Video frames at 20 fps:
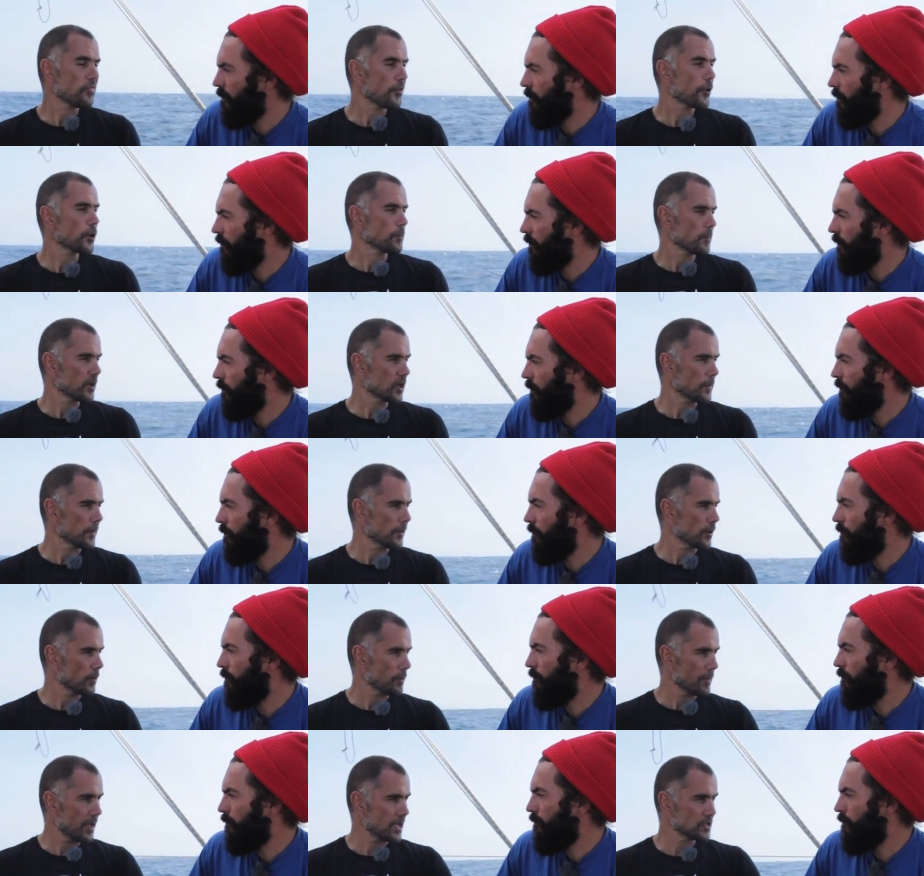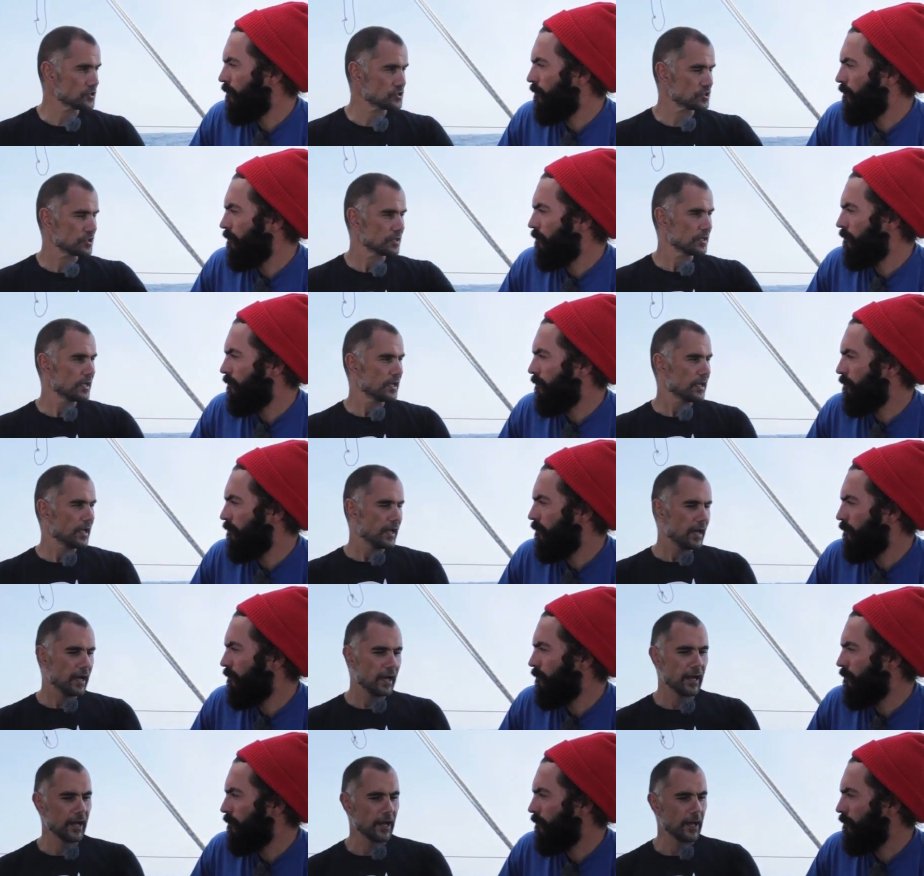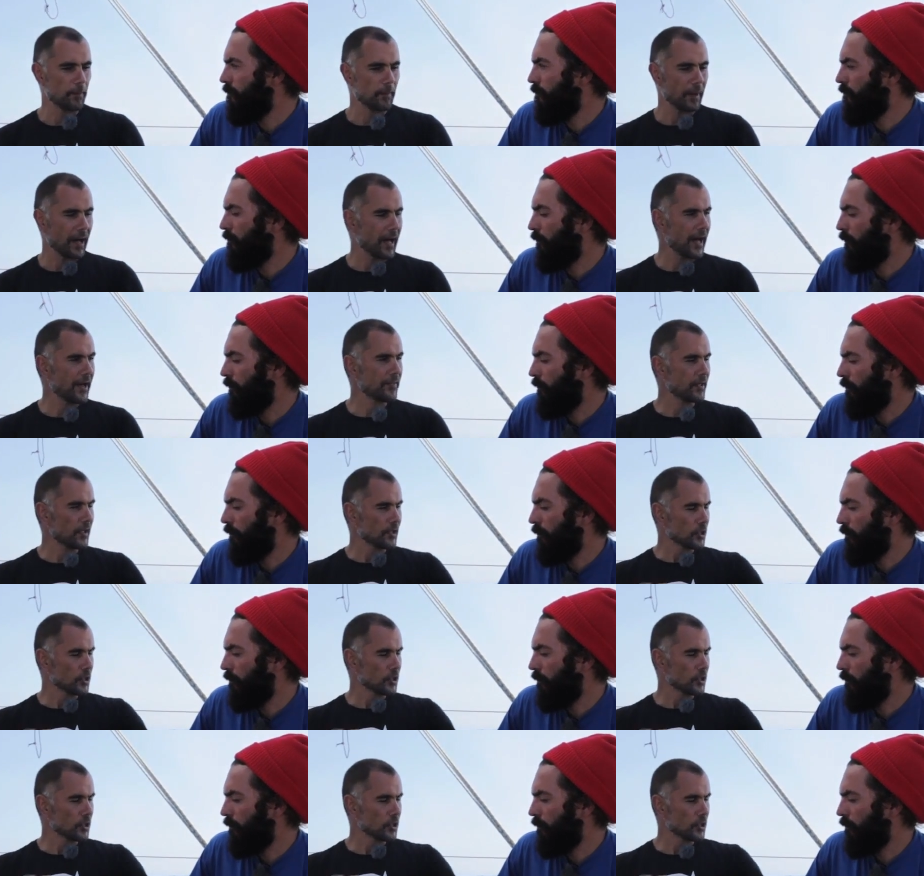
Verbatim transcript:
Speaker 1: third millimeter mesh uh, behind the